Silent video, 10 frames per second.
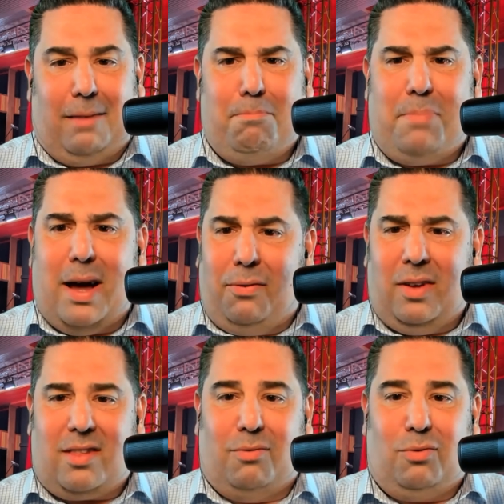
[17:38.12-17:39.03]
like
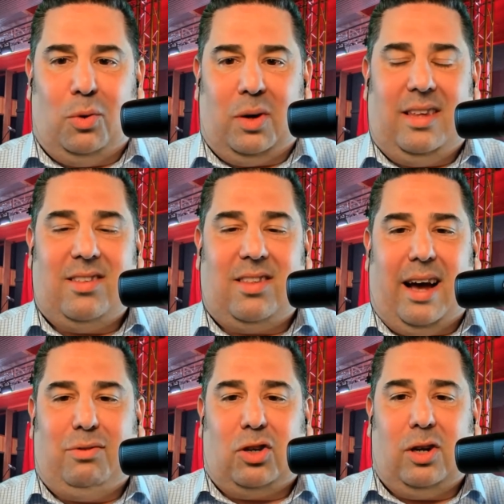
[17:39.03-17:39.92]
benefits of doing these
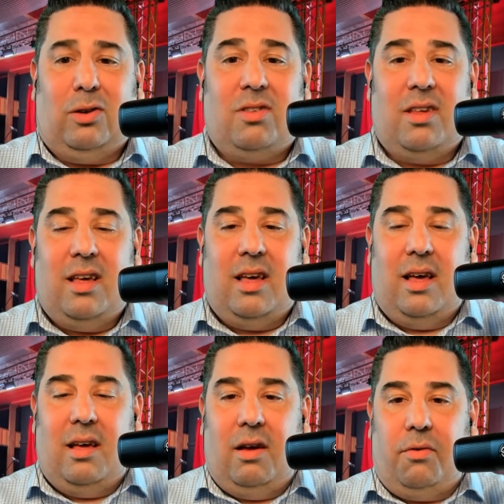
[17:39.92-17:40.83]
live shows.
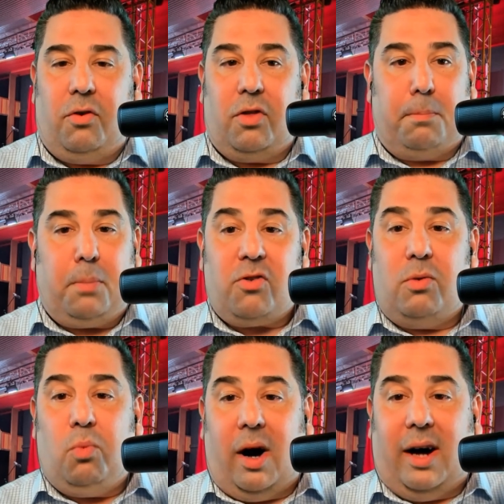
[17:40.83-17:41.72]
For the
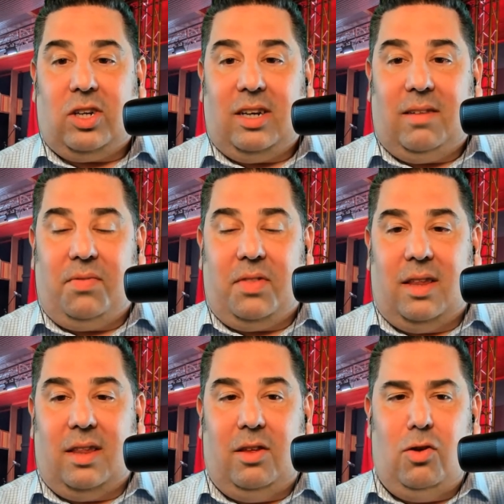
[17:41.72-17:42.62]
person watching,
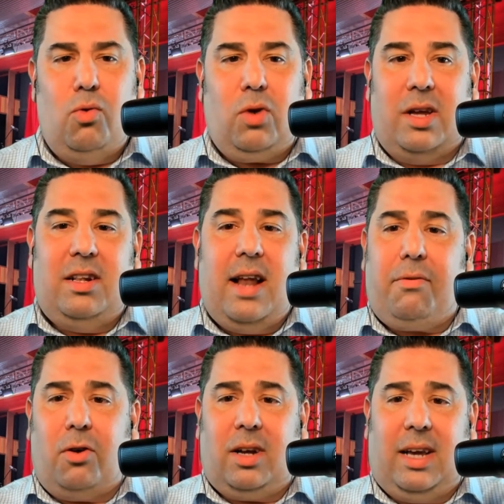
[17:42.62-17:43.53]
you can
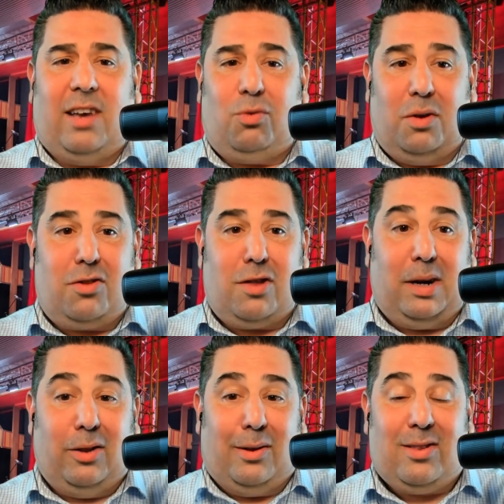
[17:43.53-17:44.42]
never guess what
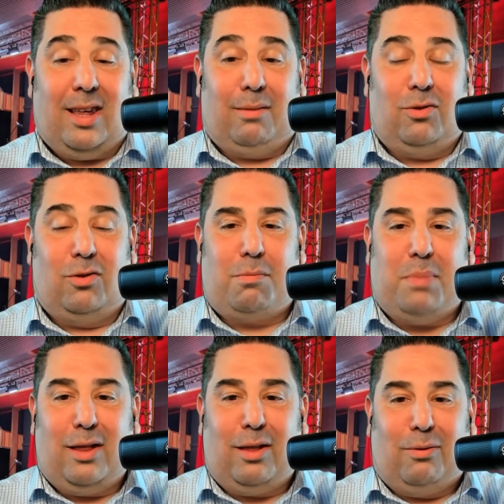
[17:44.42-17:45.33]
somebody looks like just
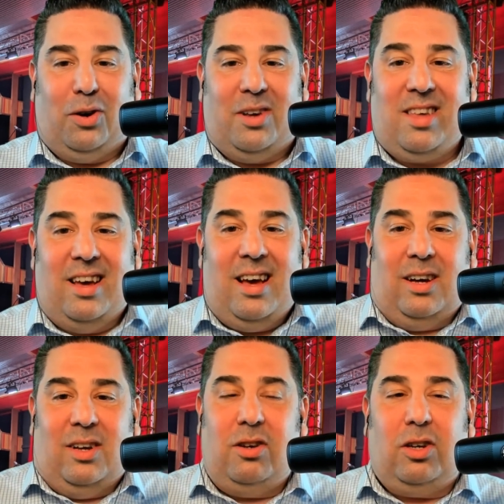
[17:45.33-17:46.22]
by their voice.
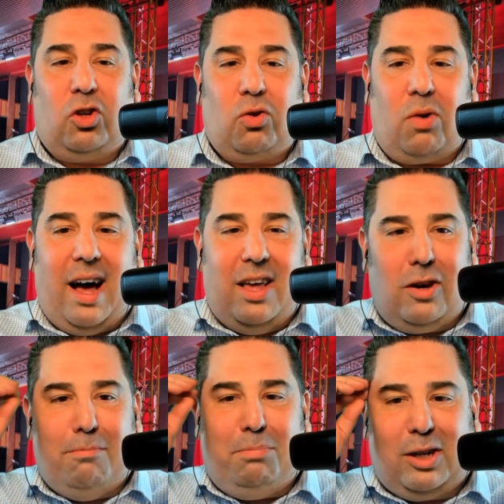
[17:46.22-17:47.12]
You can try,
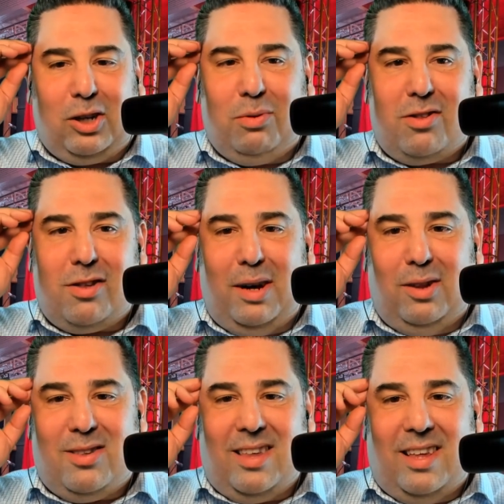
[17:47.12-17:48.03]
you can picture what
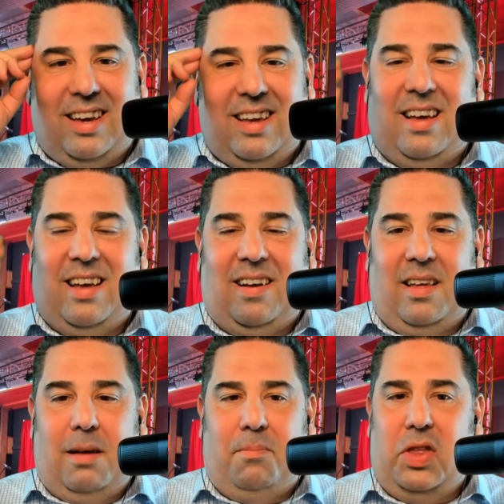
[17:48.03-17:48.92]
somebody looks like,
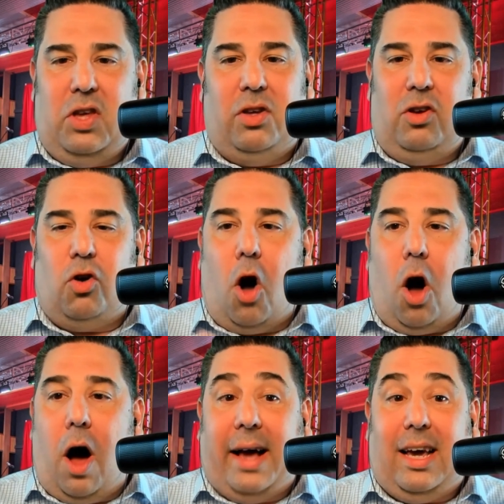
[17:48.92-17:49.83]
but
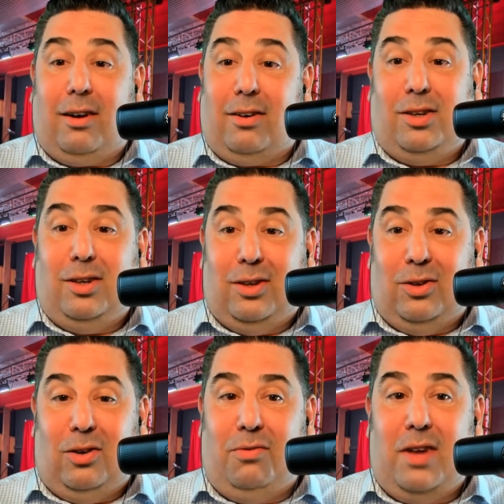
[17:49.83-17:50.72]
I
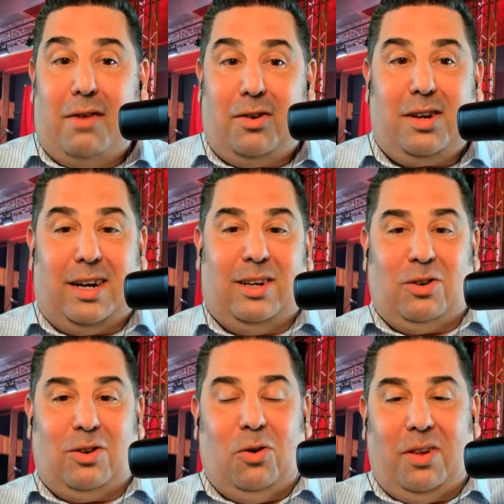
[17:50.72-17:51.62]
guarantee you've never done it in
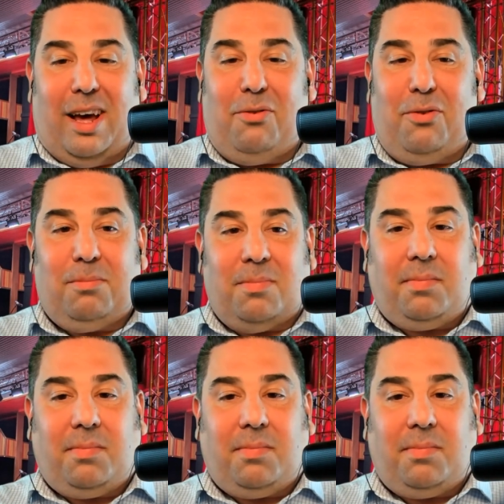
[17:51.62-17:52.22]
your whole life.